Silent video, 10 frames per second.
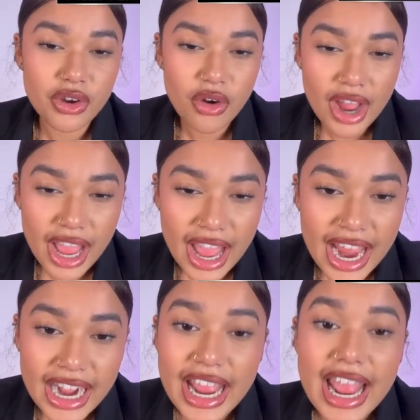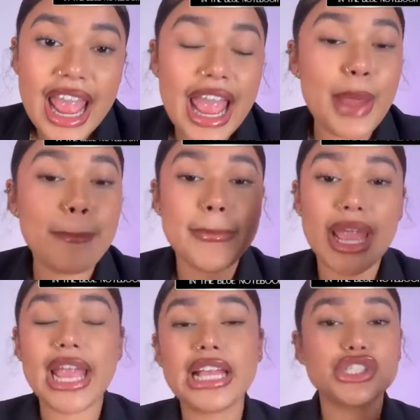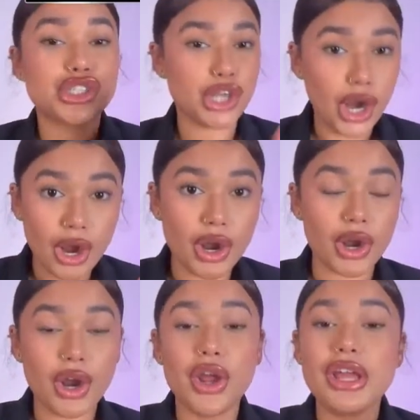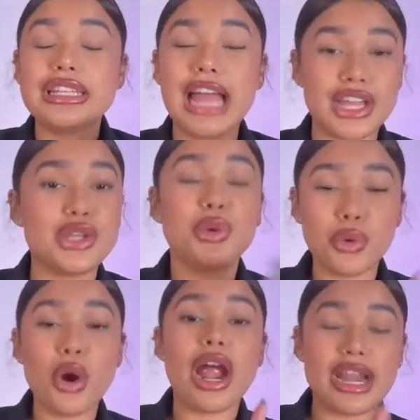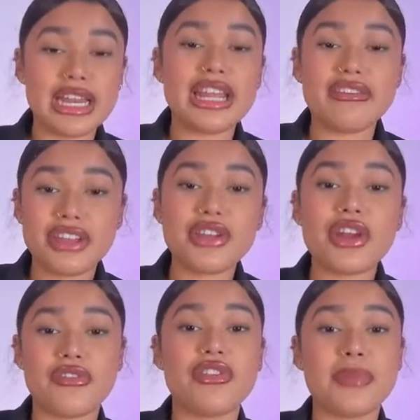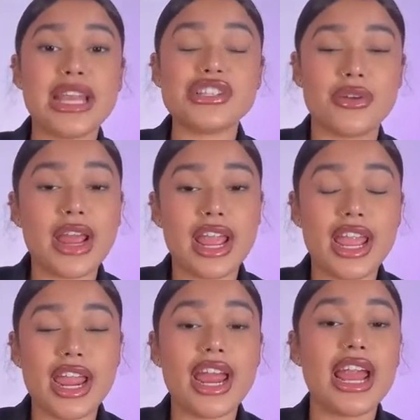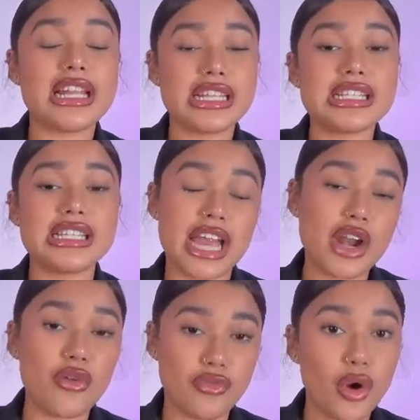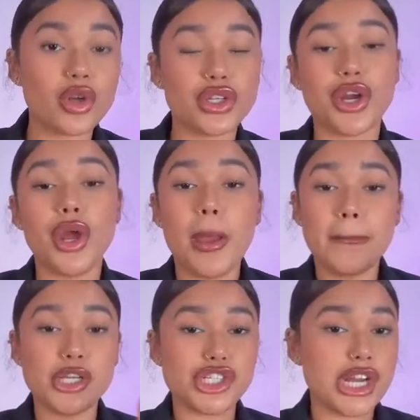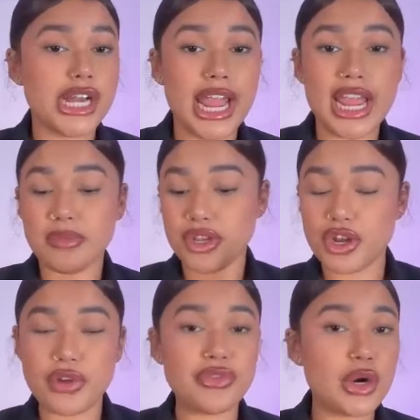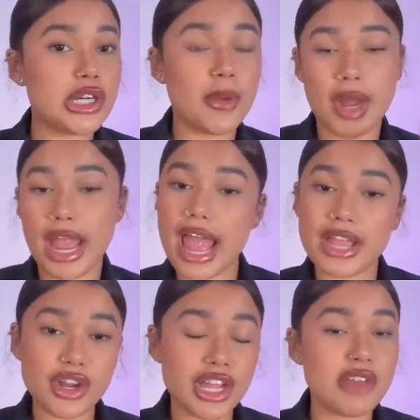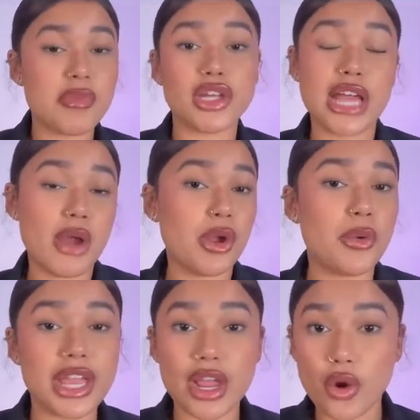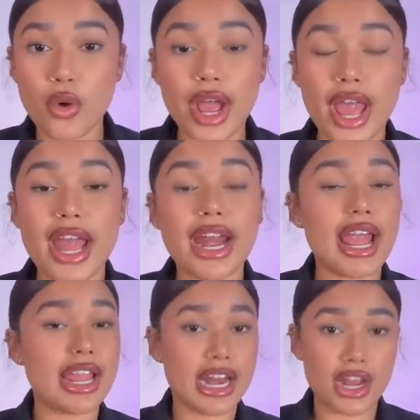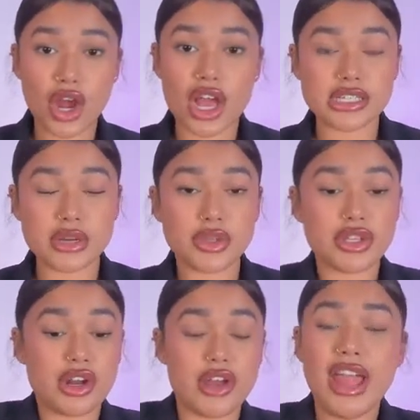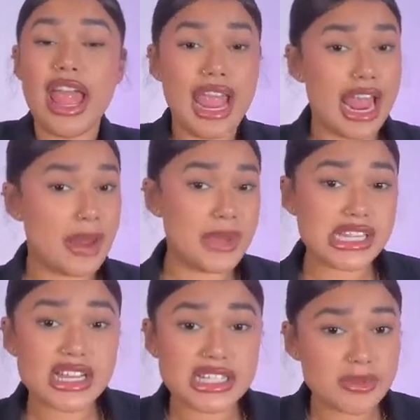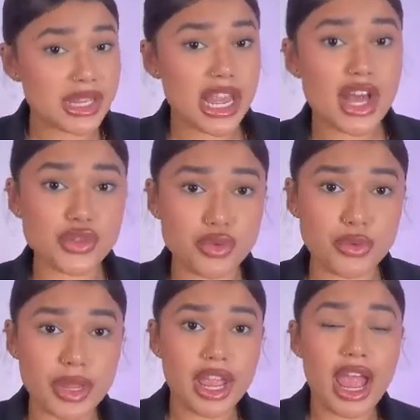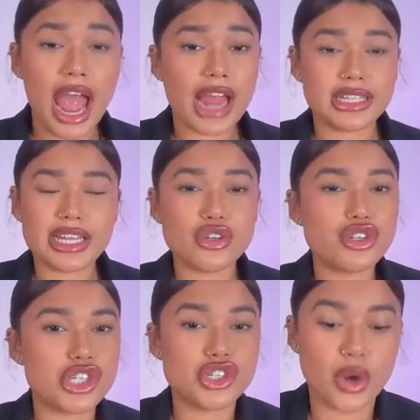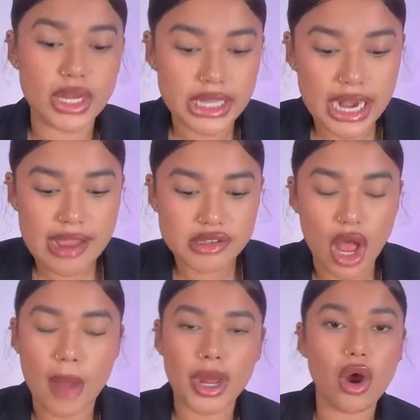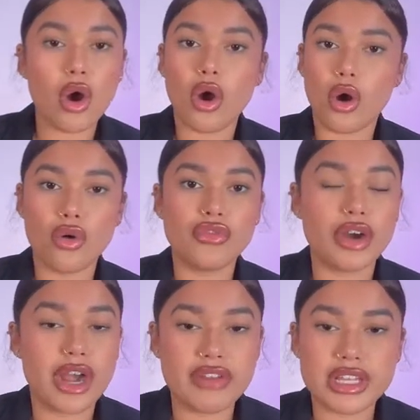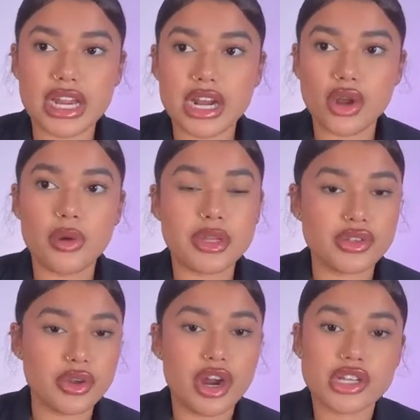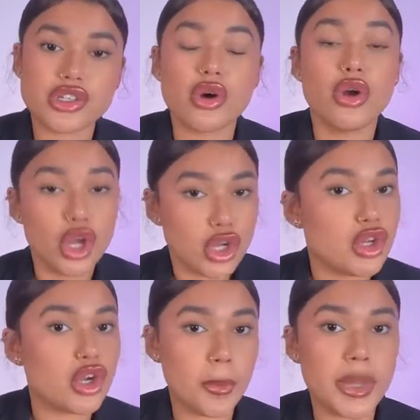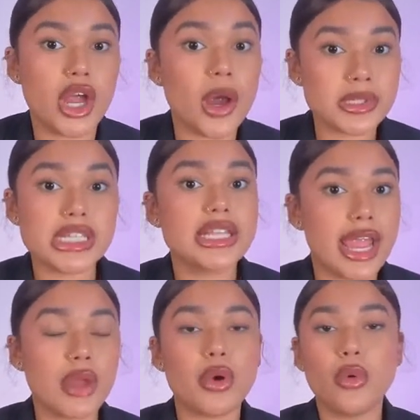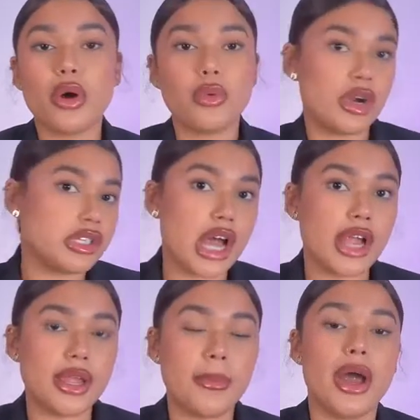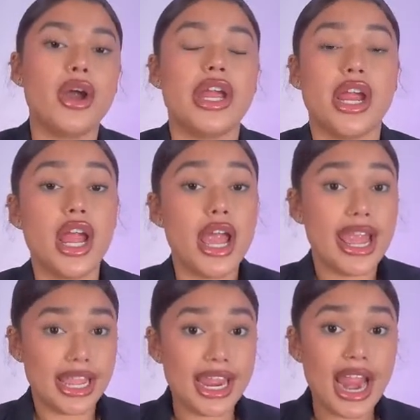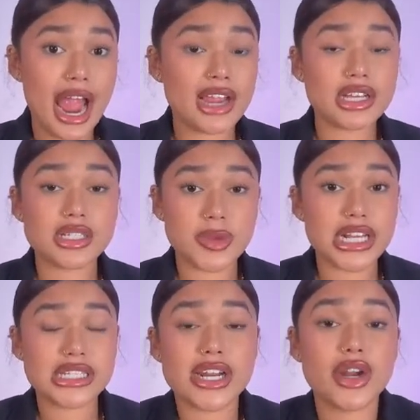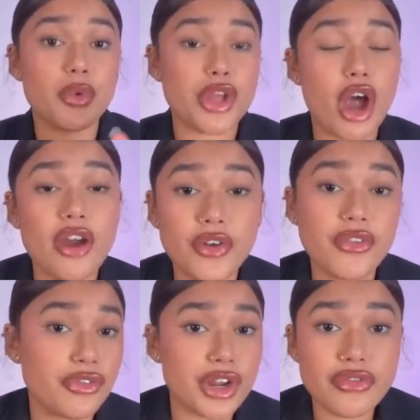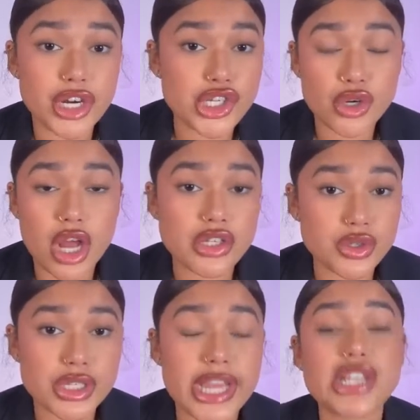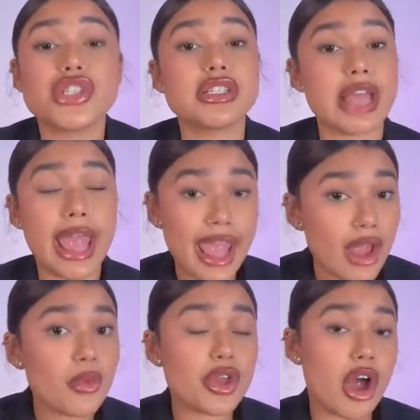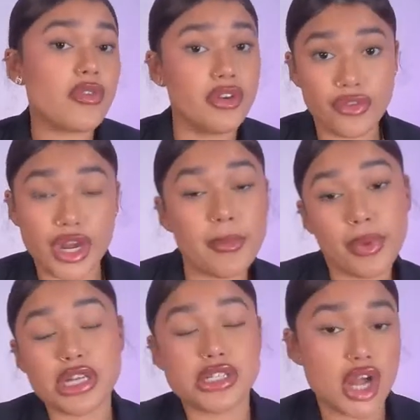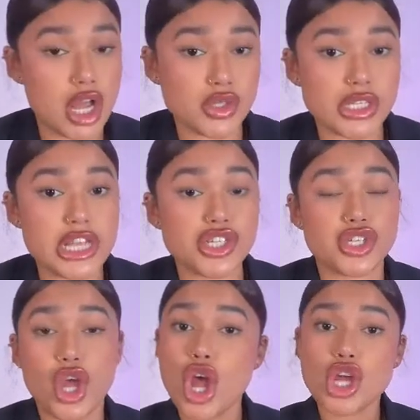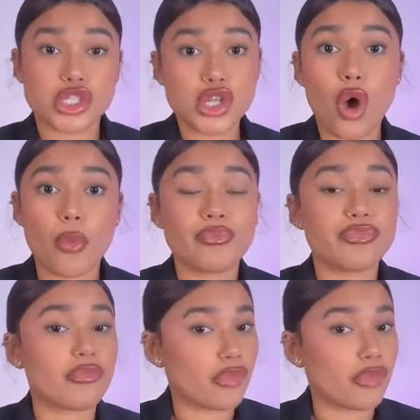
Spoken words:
Go ahead and make sure that you are leaving your information right here in this yellow folder. Put your name, your phone number, and your email. That way we can go ahead and get in contact with you, love. And let me tell you something else, Ruby. I think you just joined the live, so I'm going to go over everything a little bit, sweetheart, so you could be up to date with what we're talking about here. Here at Icon Cosmetic Center, we offer free virtual consultations, and we offer free in-person consultations. So,